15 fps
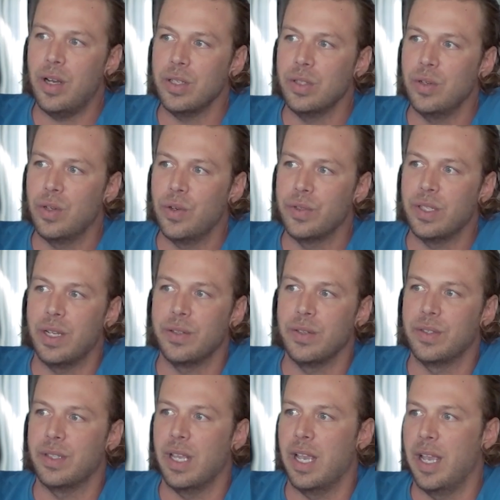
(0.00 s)
also goes on to
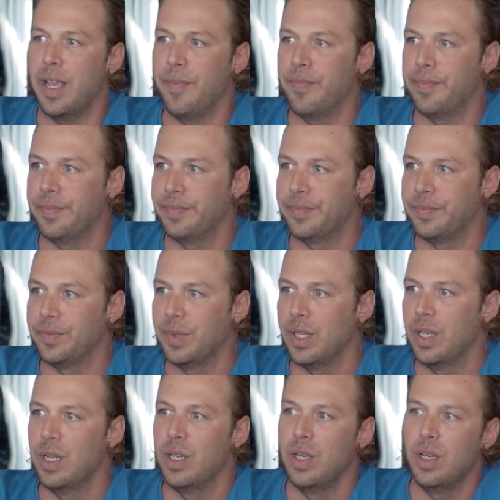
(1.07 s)
say,
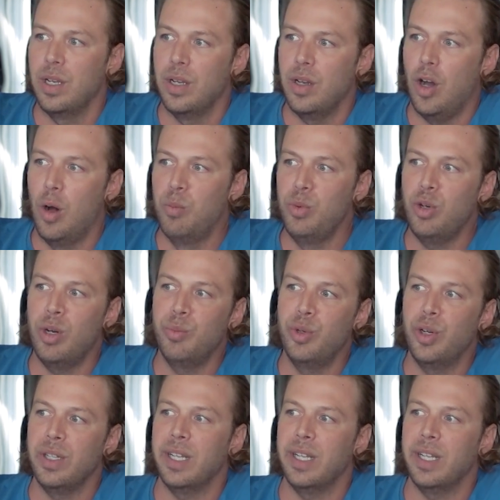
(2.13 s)
Oumumua